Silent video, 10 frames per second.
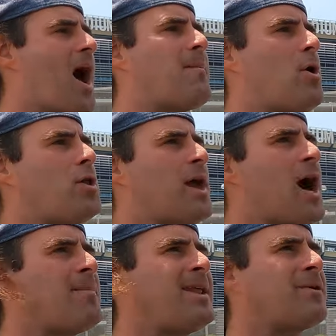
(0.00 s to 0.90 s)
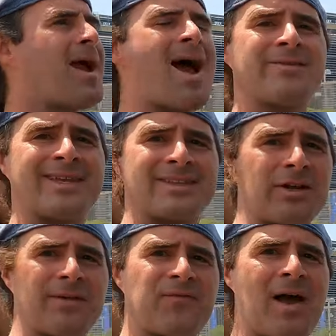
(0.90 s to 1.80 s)
I'm only humming around at
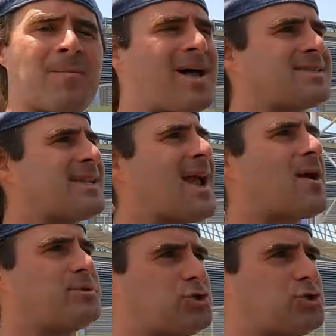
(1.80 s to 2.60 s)
35 miles an hour,